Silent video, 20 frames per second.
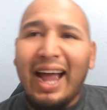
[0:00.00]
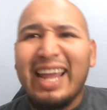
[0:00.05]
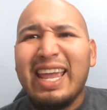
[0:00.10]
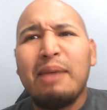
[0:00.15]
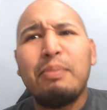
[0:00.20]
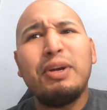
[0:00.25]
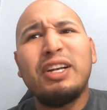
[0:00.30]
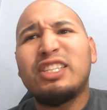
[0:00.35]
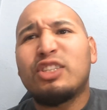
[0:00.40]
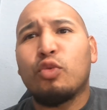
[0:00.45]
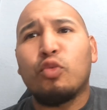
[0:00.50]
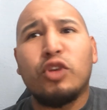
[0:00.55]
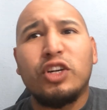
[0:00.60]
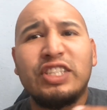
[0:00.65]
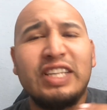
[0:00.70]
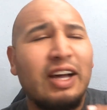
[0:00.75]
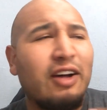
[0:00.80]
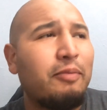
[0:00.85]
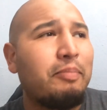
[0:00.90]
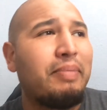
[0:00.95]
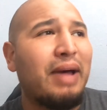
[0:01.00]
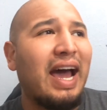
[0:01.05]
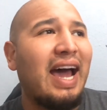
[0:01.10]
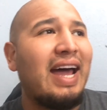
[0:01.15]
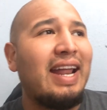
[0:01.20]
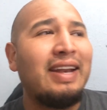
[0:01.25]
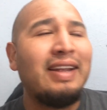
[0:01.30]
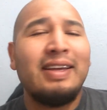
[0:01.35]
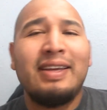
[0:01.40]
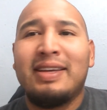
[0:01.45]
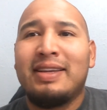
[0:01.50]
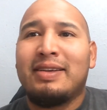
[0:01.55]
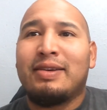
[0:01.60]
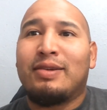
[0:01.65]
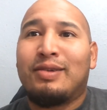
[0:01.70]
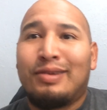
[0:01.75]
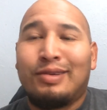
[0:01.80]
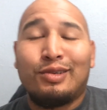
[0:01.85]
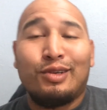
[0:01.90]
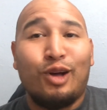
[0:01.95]
I can't put into words how bad
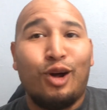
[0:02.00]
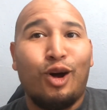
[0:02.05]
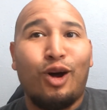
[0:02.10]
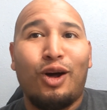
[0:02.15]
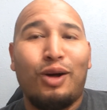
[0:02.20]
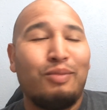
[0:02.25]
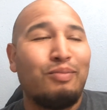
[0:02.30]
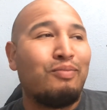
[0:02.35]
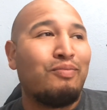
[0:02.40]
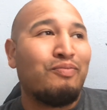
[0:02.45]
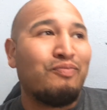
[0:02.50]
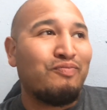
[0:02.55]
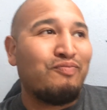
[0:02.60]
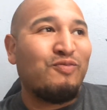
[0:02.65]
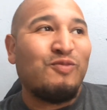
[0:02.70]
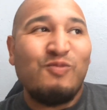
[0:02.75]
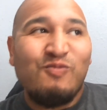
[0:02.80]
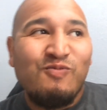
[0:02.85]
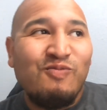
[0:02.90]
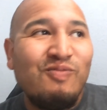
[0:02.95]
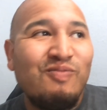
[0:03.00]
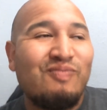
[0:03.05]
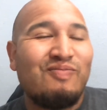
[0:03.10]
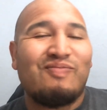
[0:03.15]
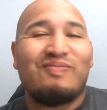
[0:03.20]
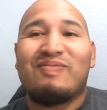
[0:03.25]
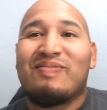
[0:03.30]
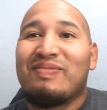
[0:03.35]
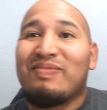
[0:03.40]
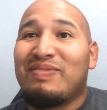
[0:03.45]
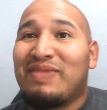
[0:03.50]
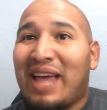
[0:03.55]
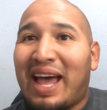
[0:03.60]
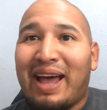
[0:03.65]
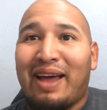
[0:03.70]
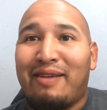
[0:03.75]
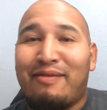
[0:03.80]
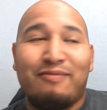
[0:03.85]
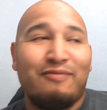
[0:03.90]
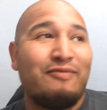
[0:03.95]
um
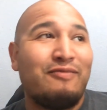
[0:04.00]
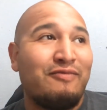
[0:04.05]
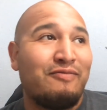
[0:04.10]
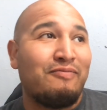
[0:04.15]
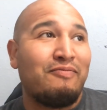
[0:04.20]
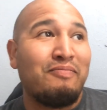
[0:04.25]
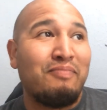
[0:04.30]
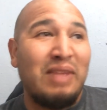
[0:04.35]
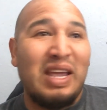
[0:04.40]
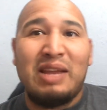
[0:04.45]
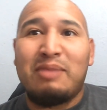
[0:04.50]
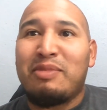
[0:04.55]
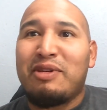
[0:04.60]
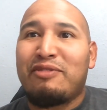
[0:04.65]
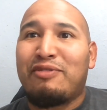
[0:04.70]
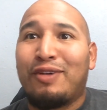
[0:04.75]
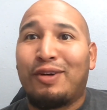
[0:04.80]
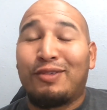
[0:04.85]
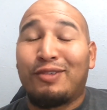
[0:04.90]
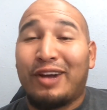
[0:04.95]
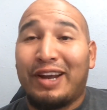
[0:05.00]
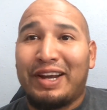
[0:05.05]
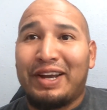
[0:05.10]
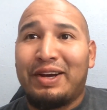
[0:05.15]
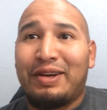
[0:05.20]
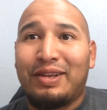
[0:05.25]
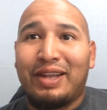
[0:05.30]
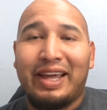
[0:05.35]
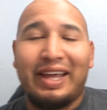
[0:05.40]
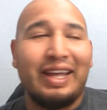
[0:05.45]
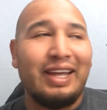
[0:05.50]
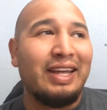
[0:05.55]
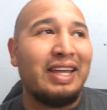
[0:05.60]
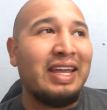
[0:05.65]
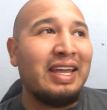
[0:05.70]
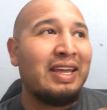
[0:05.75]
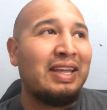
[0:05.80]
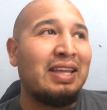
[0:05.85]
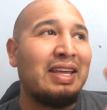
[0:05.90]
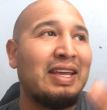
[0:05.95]
that made me feel right now. Like
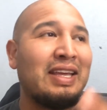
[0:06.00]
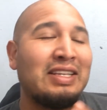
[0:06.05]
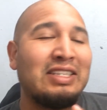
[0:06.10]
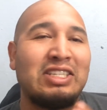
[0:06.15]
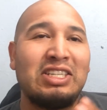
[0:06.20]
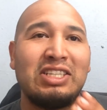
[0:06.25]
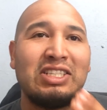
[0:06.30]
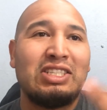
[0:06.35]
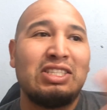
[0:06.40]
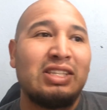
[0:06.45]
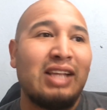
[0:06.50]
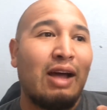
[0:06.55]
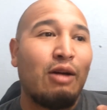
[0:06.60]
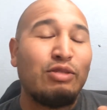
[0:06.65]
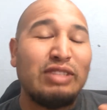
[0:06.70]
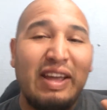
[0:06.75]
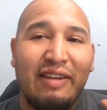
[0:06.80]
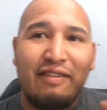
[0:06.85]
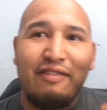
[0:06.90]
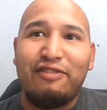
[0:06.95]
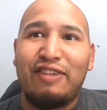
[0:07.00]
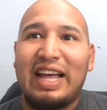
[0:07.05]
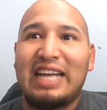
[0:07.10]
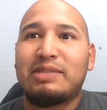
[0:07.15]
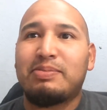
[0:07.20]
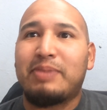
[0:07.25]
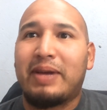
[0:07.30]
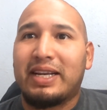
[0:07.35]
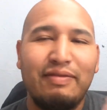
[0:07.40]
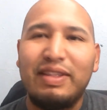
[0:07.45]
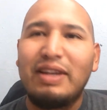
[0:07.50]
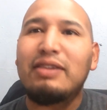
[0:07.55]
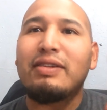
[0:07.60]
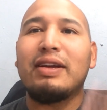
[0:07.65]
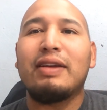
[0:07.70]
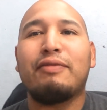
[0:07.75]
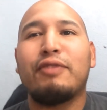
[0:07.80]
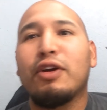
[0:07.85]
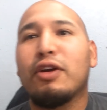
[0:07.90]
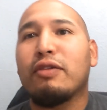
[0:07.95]
it's just I was having flashbacks. There,
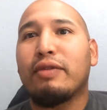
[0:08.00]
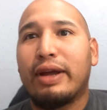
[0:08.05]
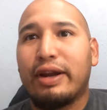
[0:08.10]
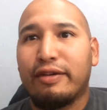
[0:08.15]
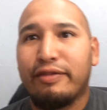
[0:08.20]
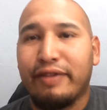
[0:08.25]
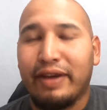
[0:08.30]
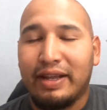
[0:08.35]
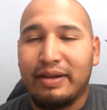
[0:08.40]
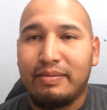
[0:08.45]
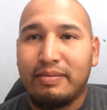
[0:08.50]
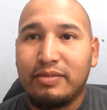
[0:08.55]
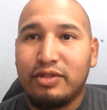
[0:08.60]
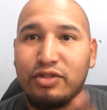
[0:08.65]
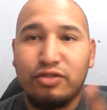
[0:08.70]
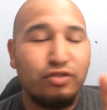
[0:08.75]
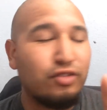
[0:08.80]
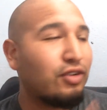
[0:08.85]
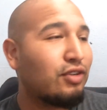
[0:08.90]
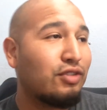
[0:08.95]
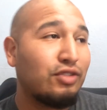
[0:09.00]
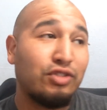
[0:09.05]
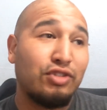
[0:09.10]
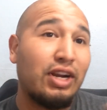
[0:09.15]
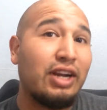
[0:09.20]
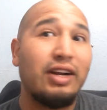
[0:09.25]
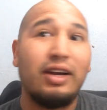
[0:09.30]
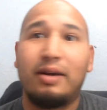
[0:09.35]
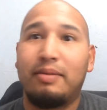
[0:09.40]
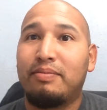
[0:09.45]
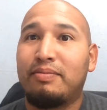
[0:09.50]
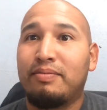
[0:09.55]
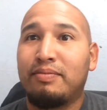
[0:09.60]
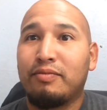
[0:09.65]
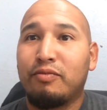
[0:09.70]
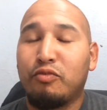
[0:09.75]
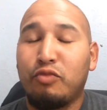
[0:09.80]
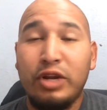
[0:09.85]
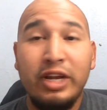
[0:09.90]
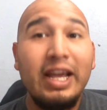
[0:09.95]
if you're a Raider fan, straight up,
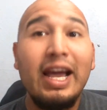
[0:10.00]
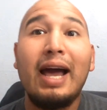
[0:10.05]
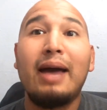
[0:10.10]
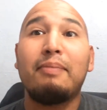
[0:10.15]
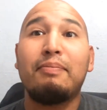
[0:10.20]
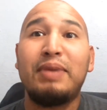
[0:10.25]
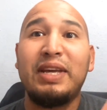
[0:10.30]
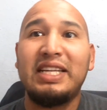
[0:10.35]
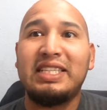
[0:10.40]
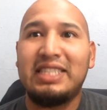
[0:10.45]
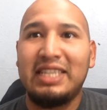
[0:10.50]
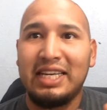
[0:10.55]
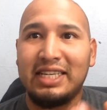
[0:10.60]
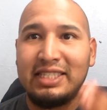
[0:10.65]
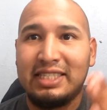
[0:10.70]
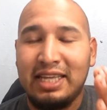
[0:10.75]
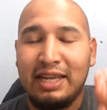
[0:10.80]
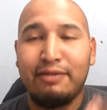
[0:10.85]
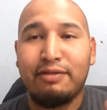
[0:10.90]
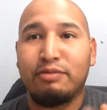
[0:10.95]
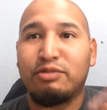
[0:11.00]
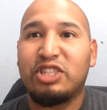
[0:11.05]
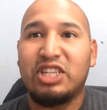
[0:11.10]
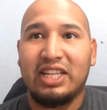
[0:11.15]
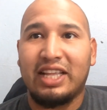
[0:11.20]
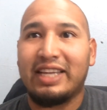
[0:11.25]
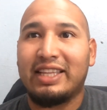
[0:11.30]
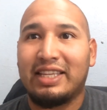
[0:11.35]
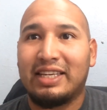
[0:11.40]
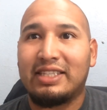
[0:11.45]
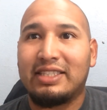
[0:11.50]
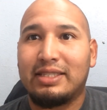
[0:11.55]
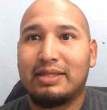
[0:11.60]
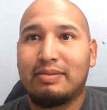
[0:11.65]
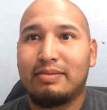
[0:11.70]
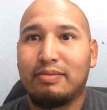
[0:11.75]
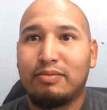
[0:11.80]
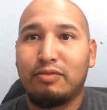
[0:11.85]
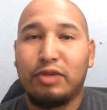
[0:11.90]
we got PTSD from shit like this.